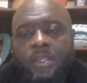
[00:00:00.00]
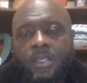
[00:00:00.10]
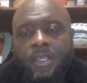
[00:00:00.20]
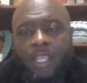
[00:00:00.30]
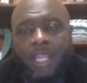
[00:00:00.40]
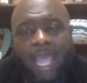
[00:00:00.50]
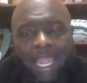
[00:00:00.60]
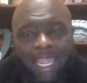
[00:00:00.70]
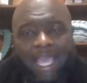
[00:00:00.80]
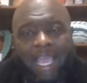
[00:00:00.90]
in our
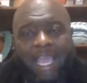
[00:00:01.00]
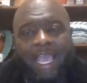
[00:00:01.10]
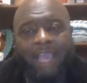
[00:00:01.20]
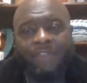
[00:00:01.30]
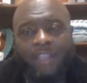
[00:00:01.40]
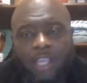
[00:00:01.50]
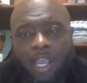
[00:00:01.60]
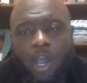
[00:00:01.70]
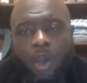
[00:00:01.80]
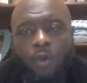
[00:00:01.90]
lives that
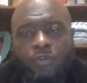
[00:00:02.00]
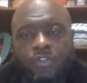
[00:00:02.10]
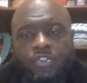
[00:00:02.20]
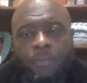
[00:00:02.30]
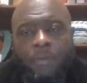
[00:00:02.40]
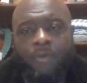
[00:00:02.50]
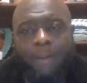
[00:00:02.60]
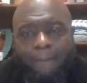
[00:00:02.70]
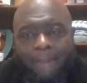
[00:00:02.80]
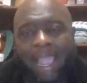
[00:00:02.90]
cause us to be
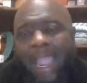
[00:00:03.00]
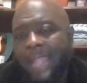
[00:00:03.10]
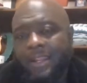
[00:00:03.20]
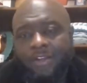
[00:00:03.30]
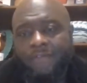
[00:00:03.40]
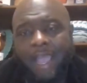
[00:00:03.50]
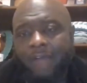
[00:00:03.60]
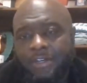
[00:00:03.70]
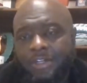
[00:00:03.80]
reminded of how good